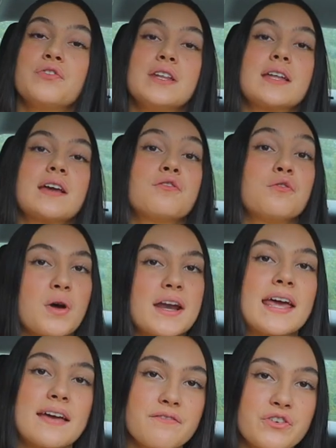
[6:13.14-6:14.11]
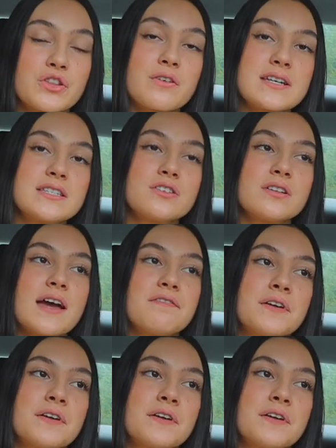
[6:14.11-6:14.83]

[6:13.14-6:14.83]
feeling of what if for the rest of your life?